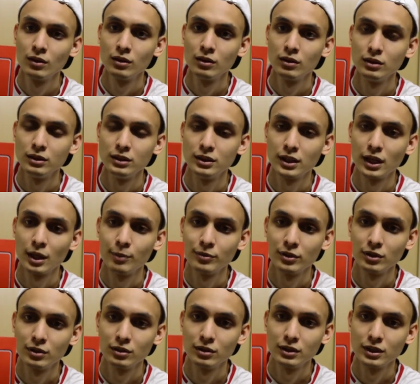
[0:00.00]
He came
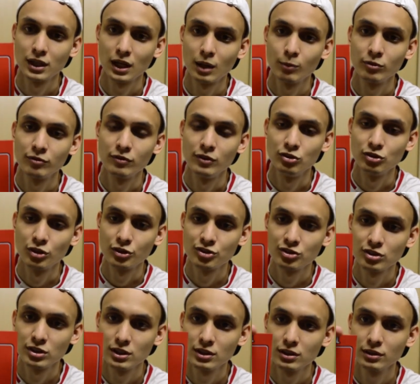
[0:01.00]
here, he come with the
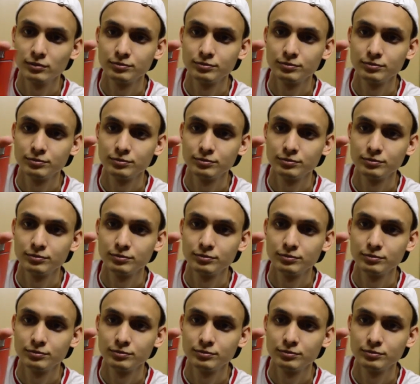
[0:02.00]
jersey.